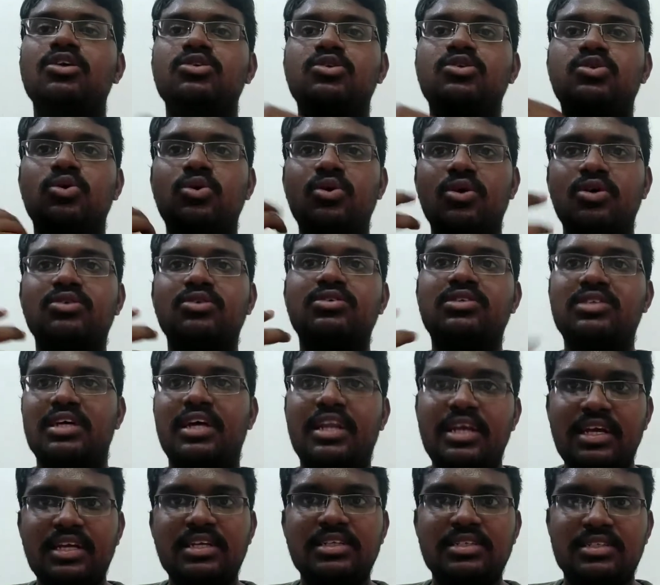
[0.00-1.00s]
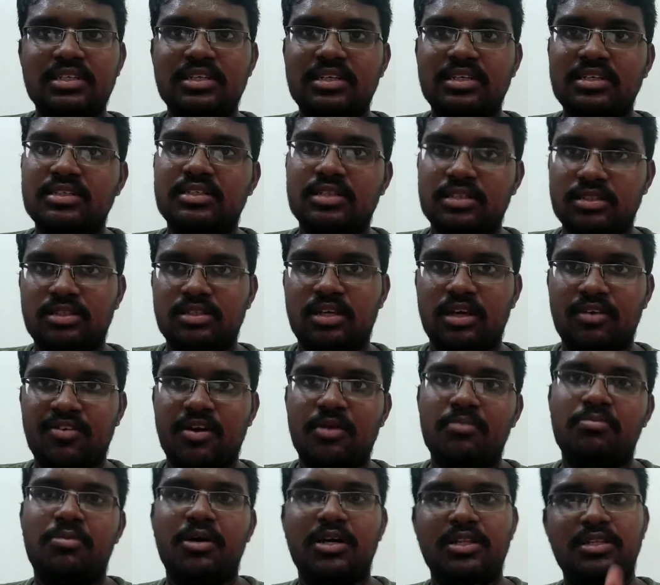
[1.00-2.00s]
So your screen size is
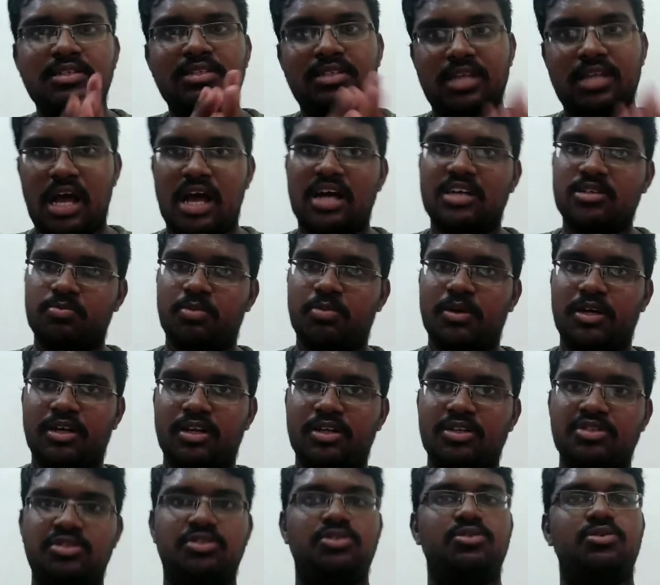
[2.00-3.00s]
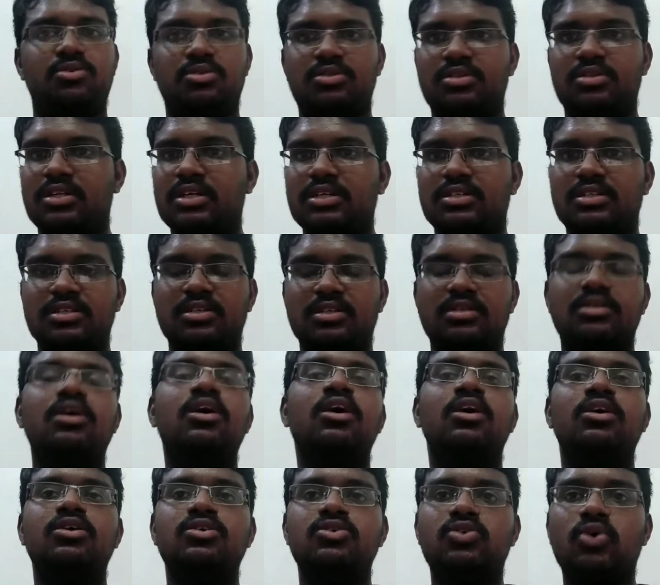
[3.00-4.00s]
given by this aspect ratio. That's it.
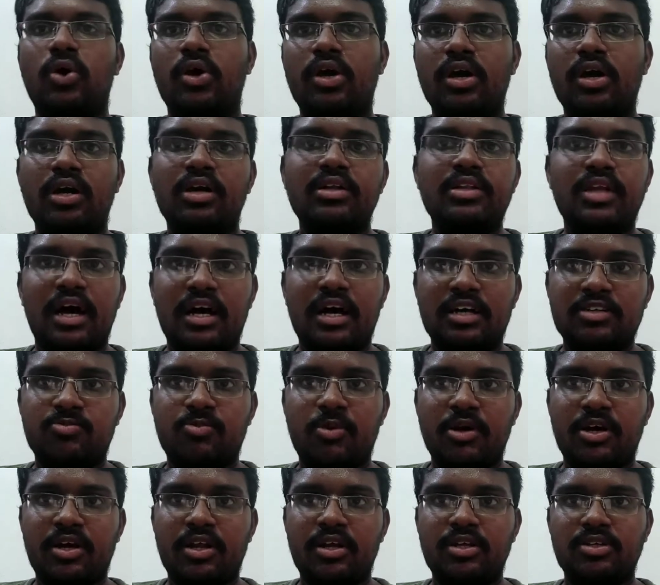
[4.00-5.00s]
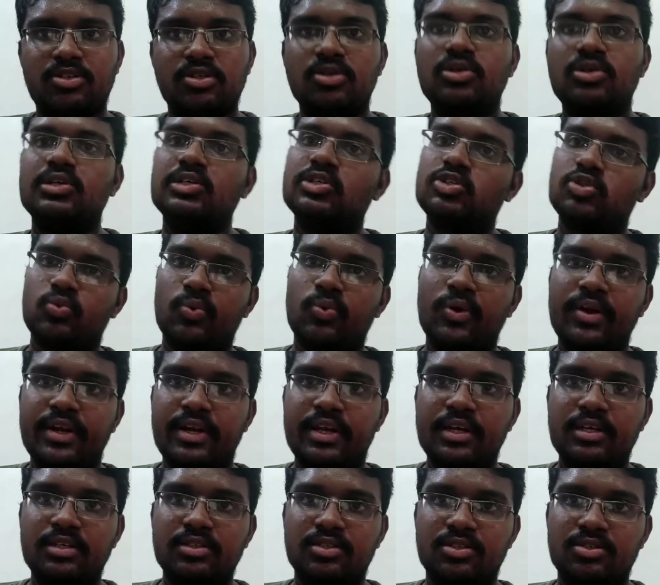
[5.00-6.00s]
So here the aspect ratio is
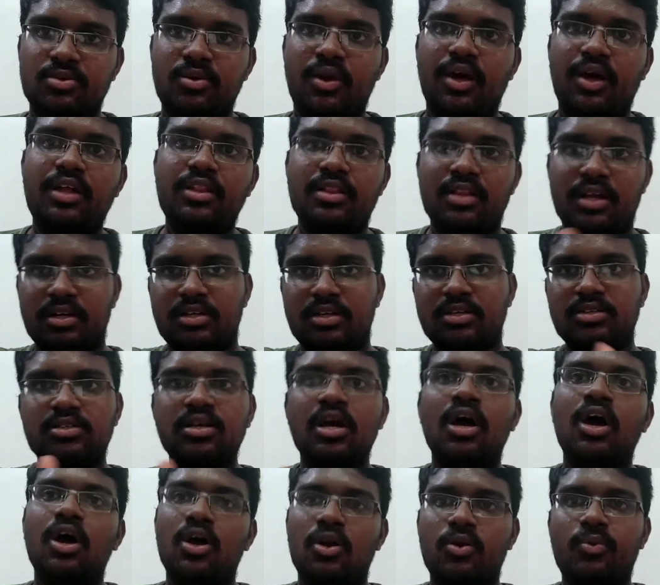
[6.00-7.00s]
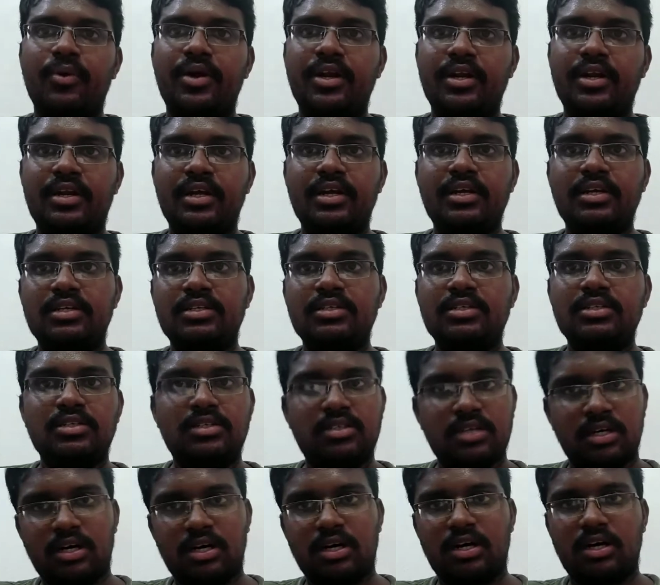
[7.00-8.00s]
20:9. That is 20
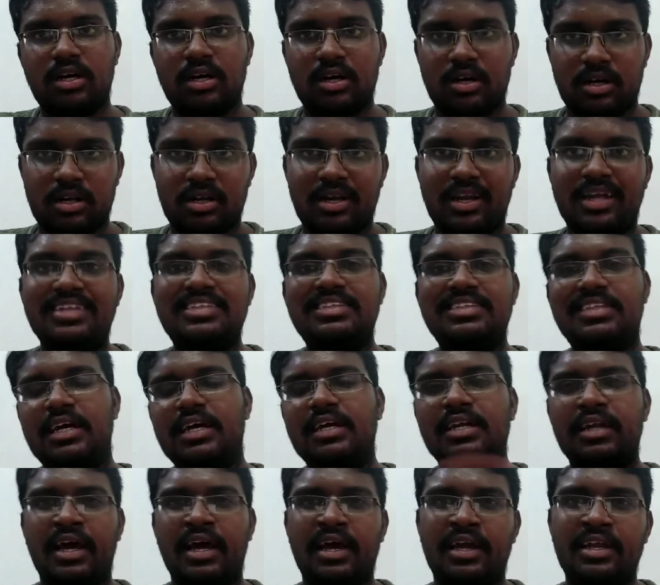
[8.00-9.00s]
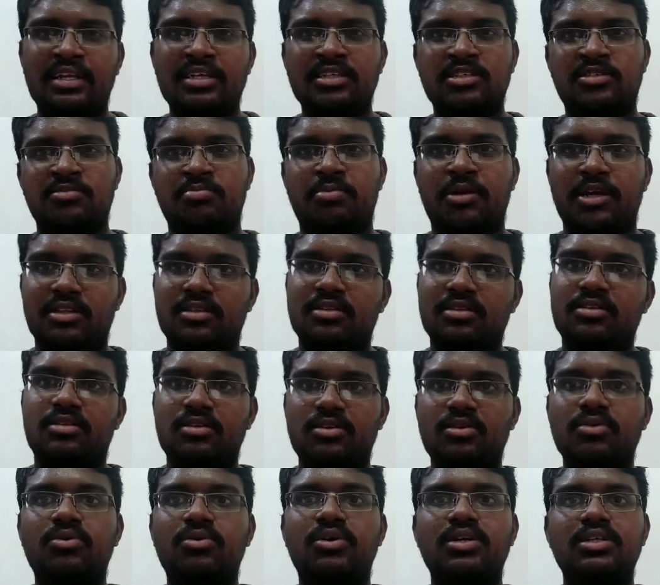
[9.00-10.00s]
inch length and 9 inch breadth.
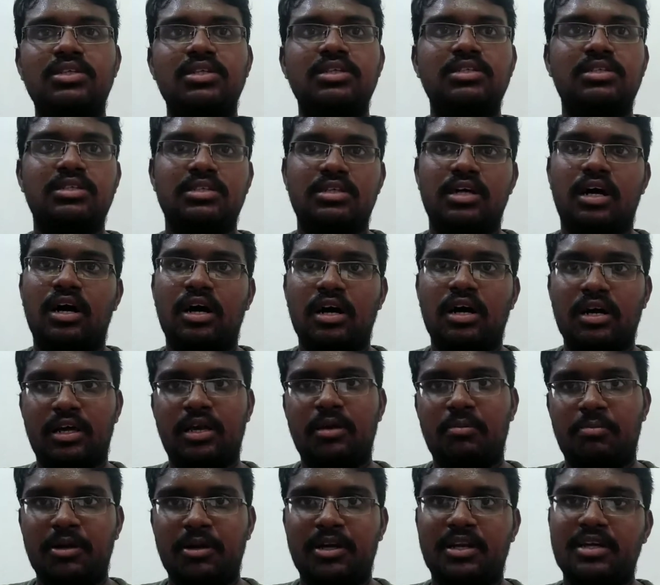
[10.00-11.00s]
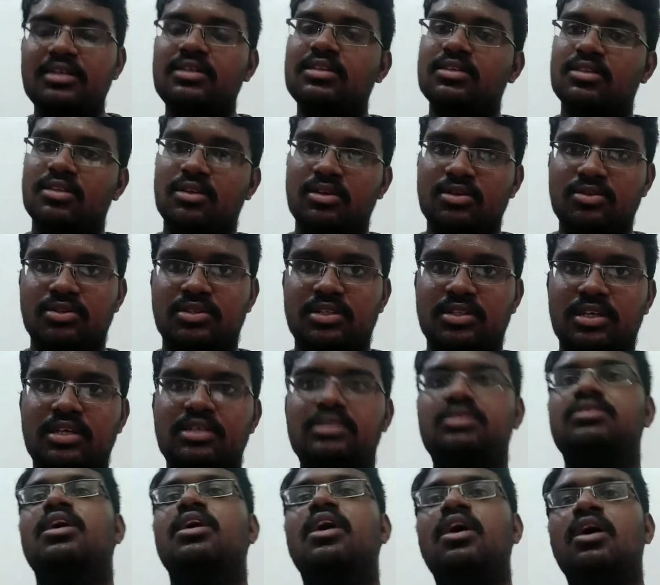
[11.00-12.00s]
You can just keep it in those
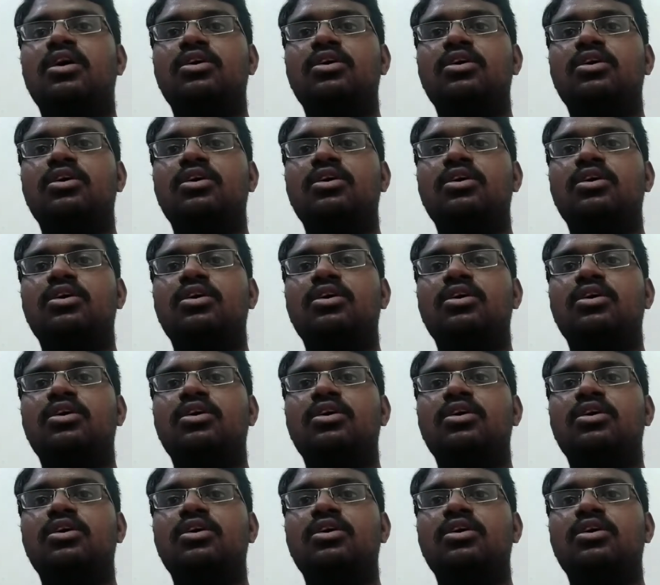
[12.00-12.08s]
things.